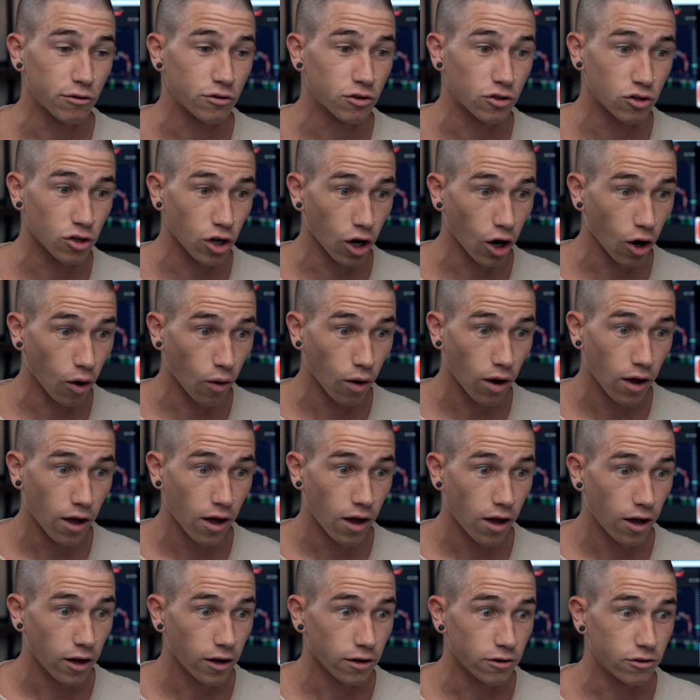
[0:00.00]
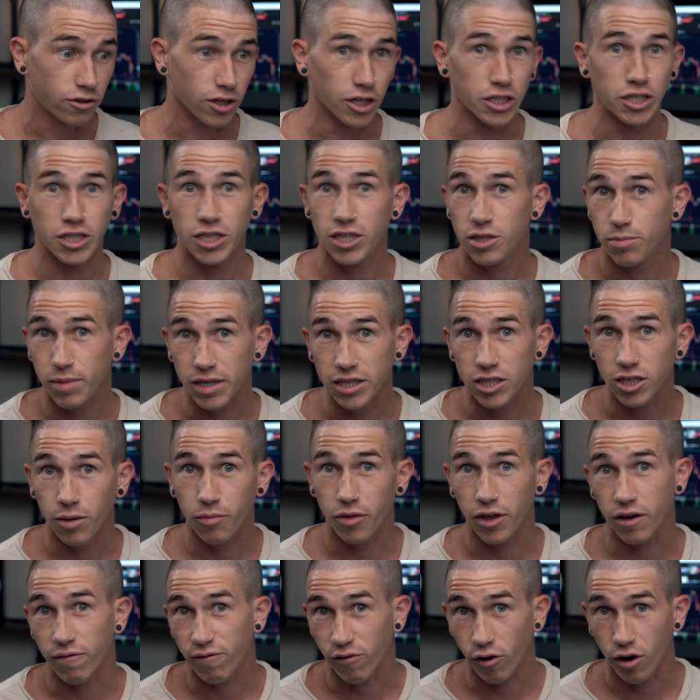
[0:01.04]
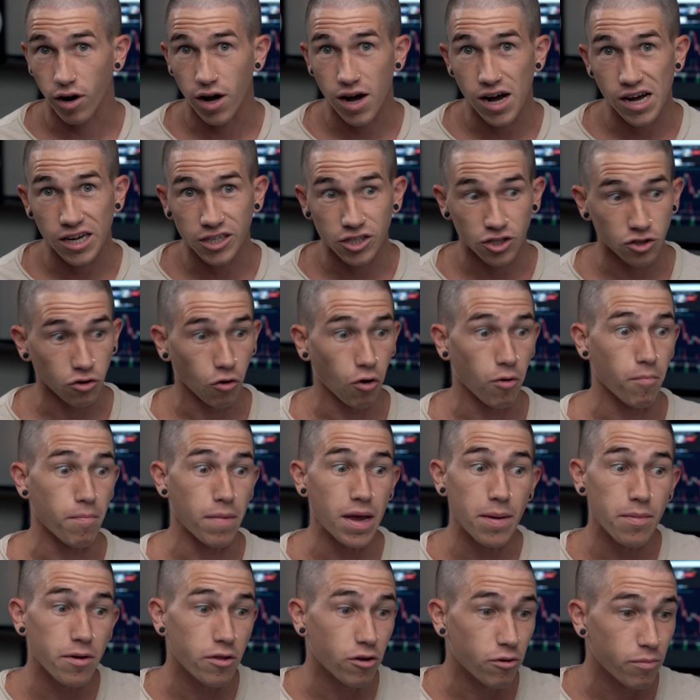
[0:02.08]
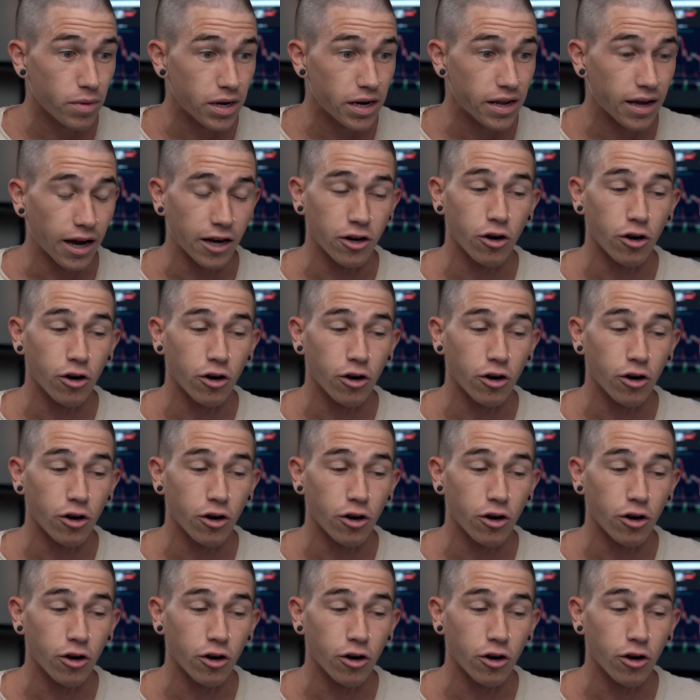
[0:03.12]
So does this mean something for us, or maybe they're meeting?